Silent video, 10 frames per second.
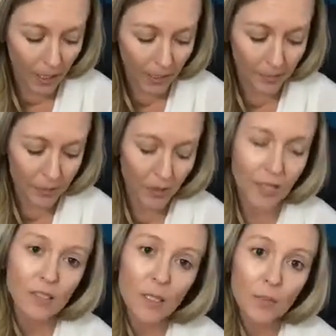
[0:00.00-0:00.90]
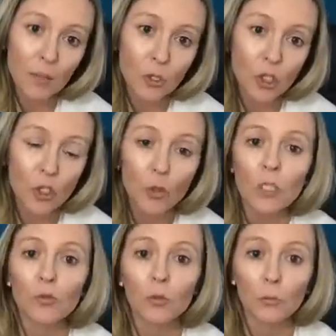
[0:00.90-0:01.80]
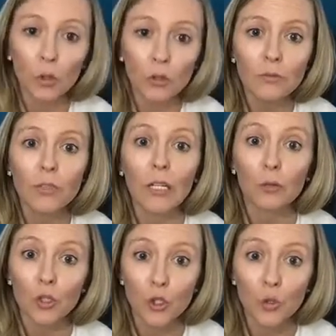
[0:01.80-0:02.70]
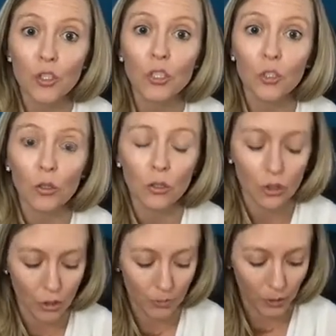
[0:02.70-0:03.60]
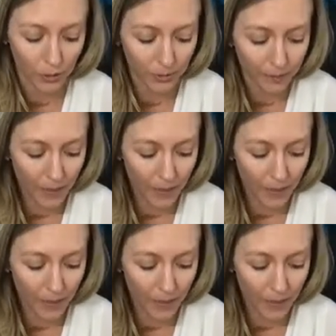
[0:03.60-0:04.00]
So that's tip number 2, is remove and reduce your allergic burden.